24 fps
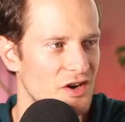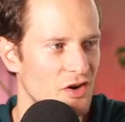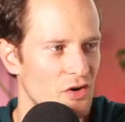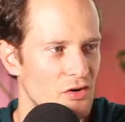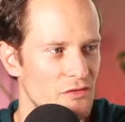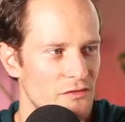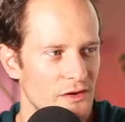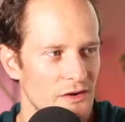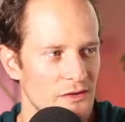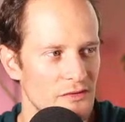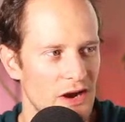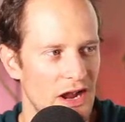
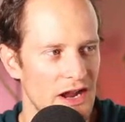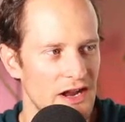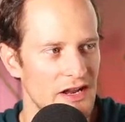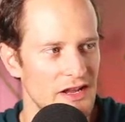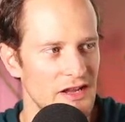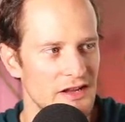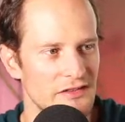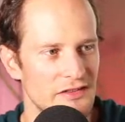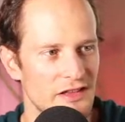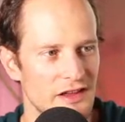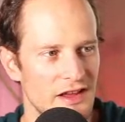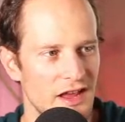
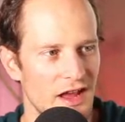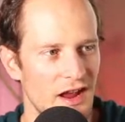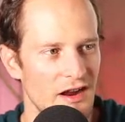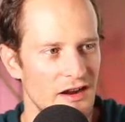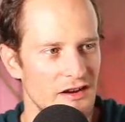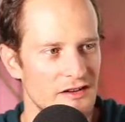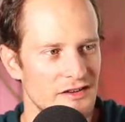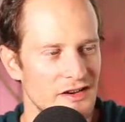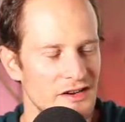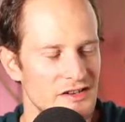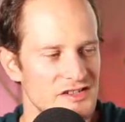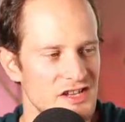overwriting the
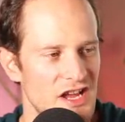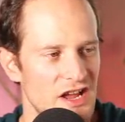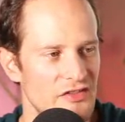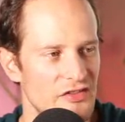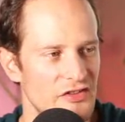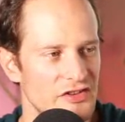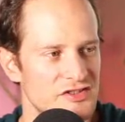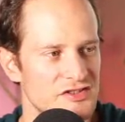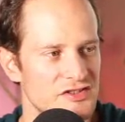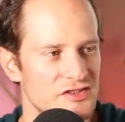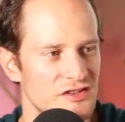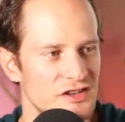characters on
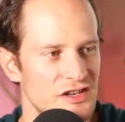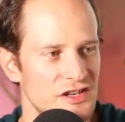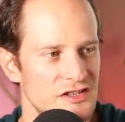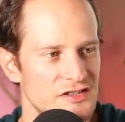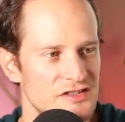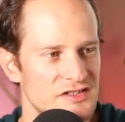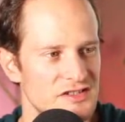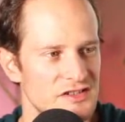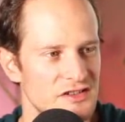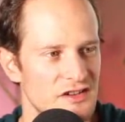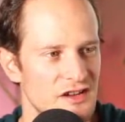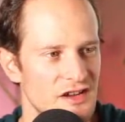the screen.
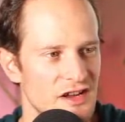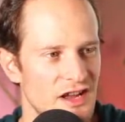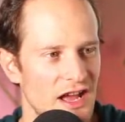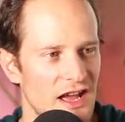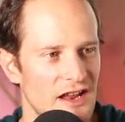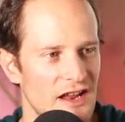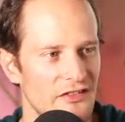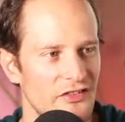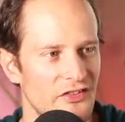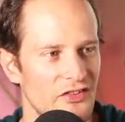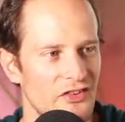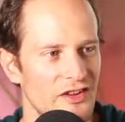So you can
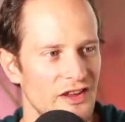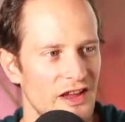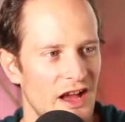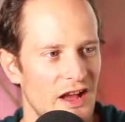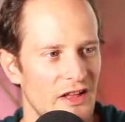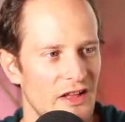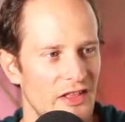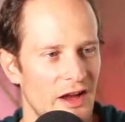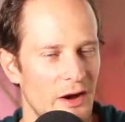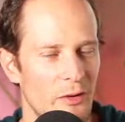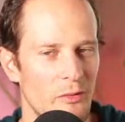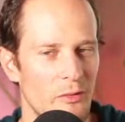kind of see how
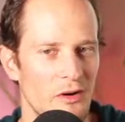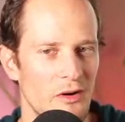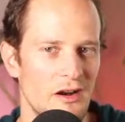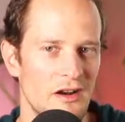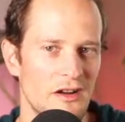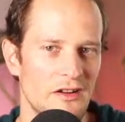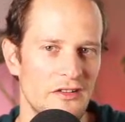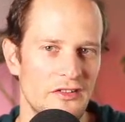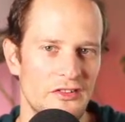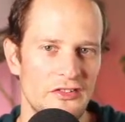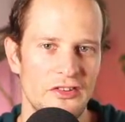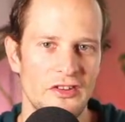that
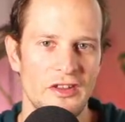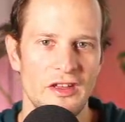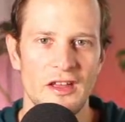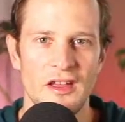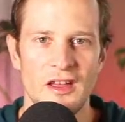works.